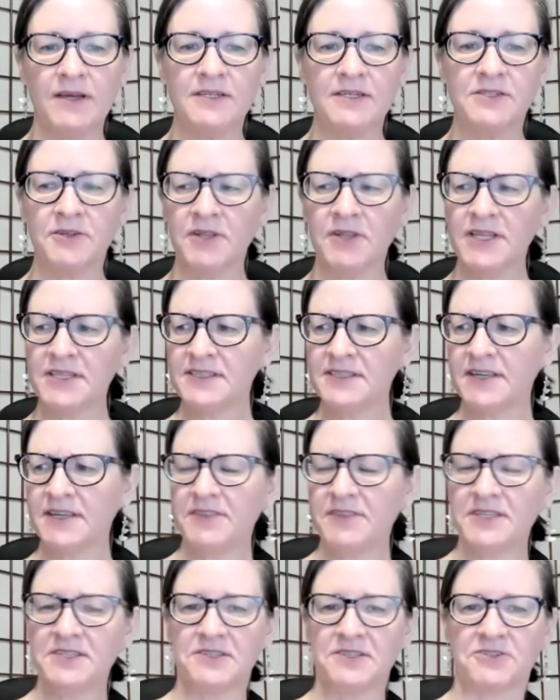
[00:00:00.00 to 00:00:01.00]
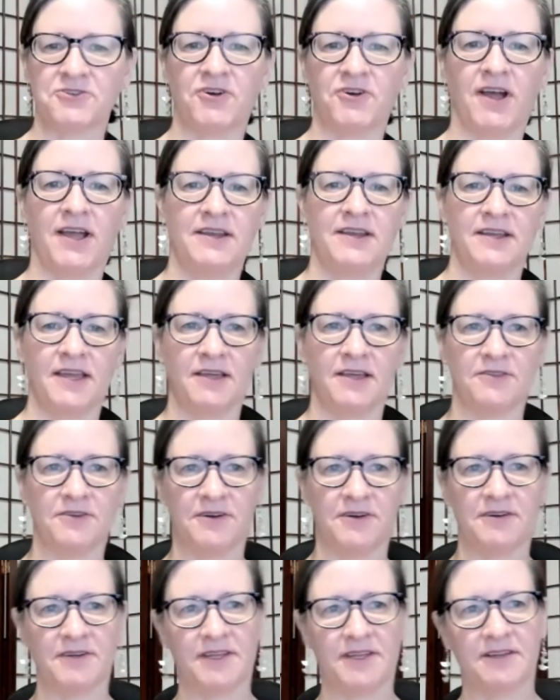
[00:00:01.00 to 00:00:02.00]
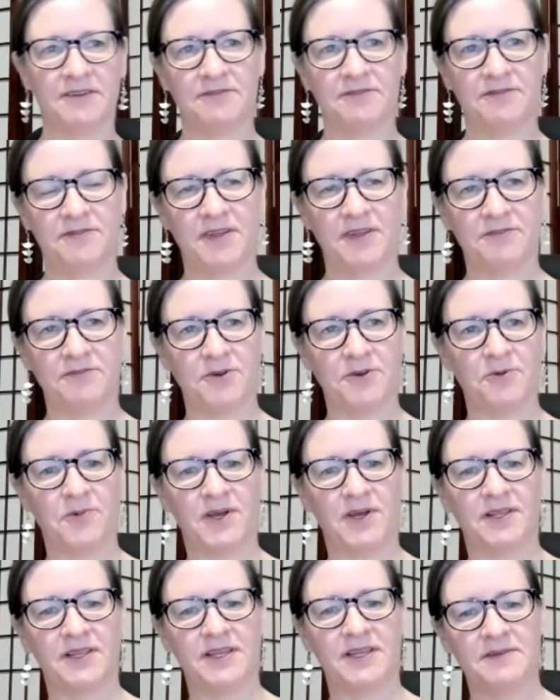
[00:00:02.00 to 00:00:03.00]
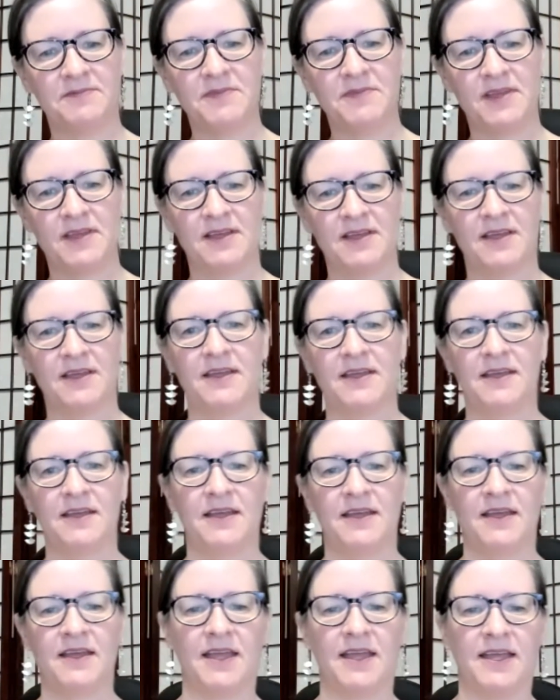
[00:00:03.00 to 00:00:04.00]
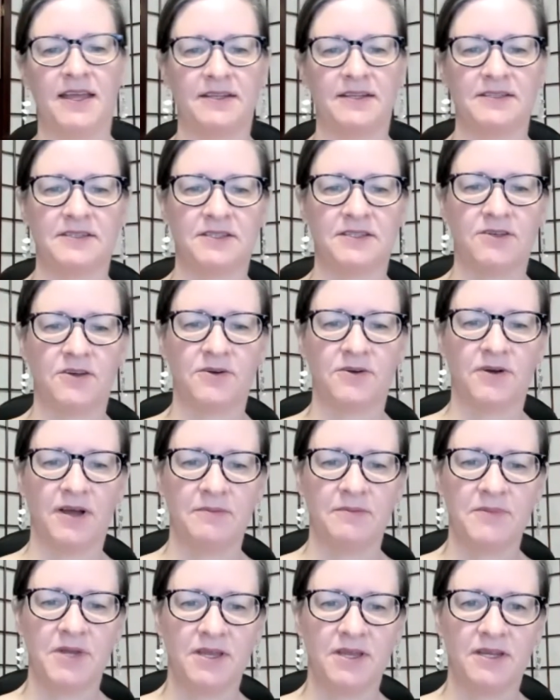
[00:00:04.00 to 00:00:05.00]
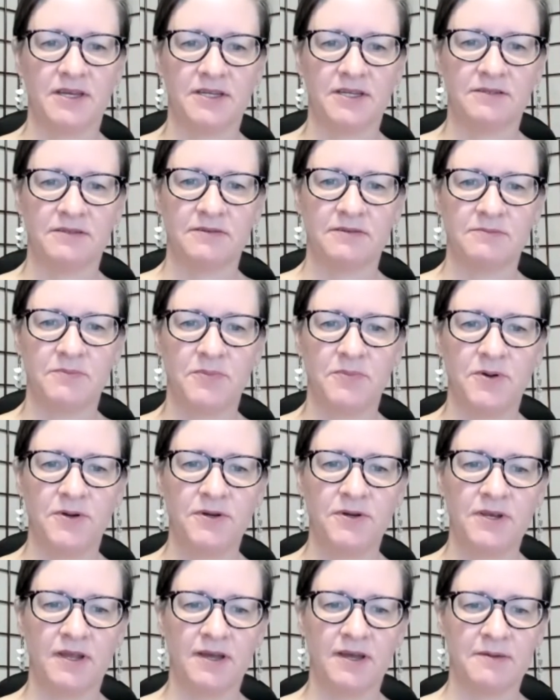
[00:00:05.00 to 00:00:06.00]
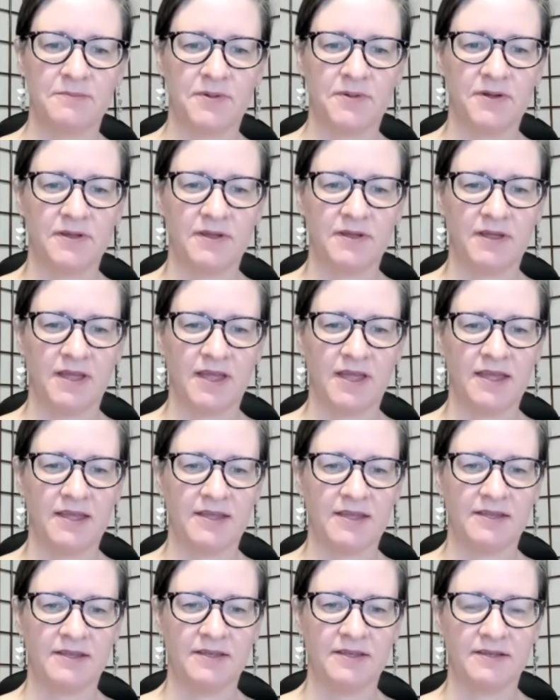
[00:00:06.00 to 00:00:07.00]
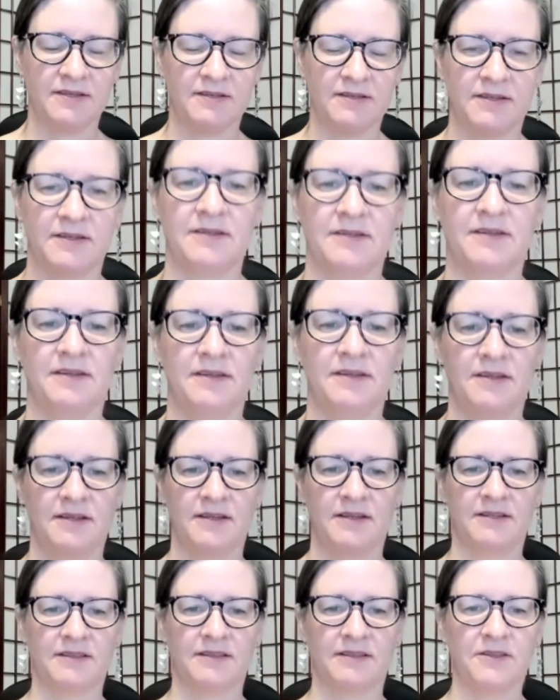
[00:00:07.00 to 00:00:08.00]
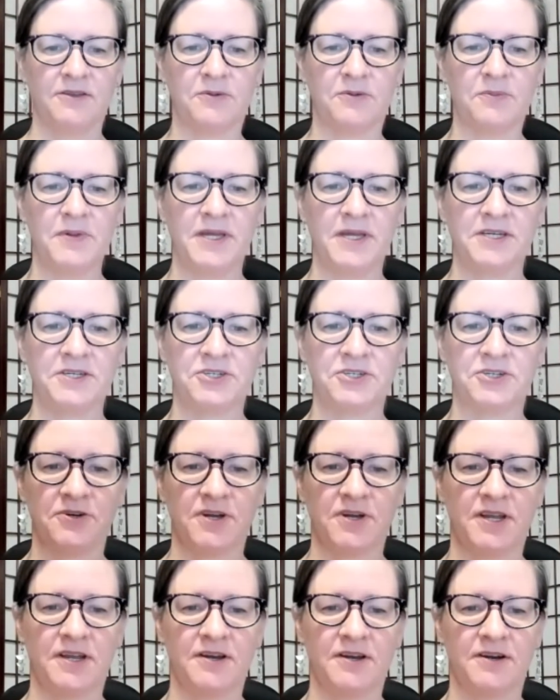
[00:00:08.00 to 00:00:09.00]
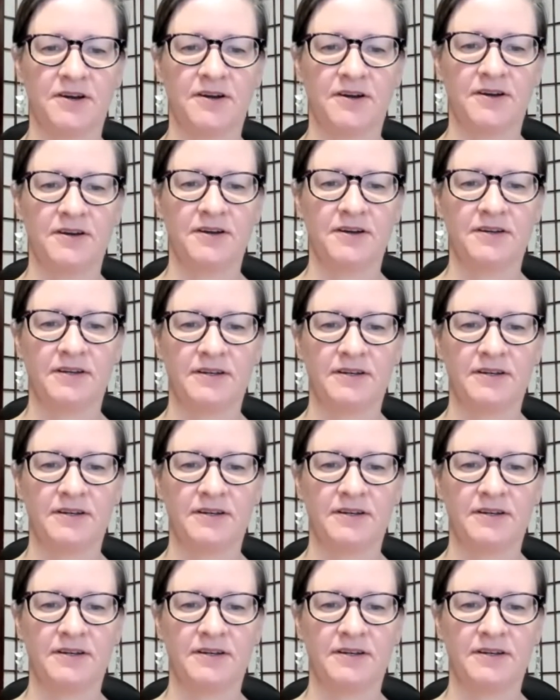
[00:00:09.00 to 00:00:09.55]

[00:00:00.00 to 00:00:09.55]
So let's give this a try together, if you're willing. And so I'm going to put up a little picture here